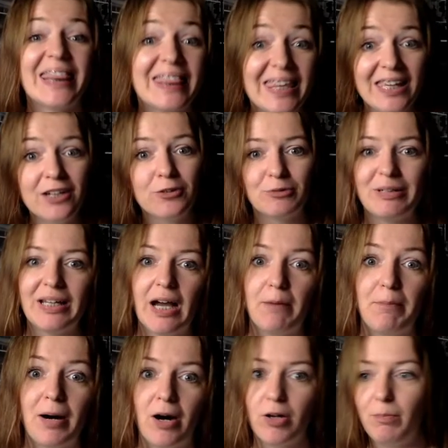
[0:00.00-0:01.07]
theory
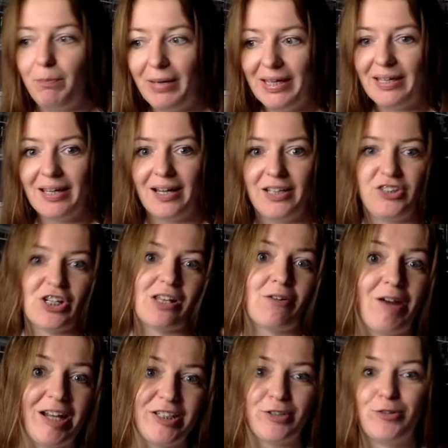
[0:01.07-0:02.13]
about being a
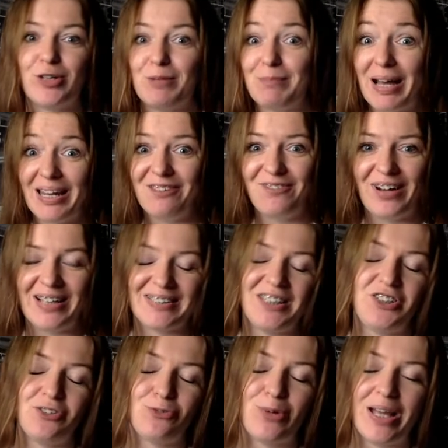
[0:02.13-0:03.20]
generator or a manifesting
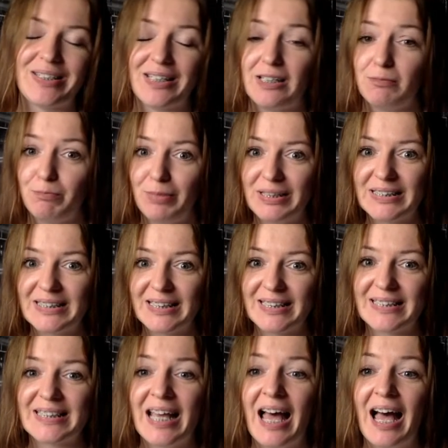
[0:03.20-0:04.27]
generator in business,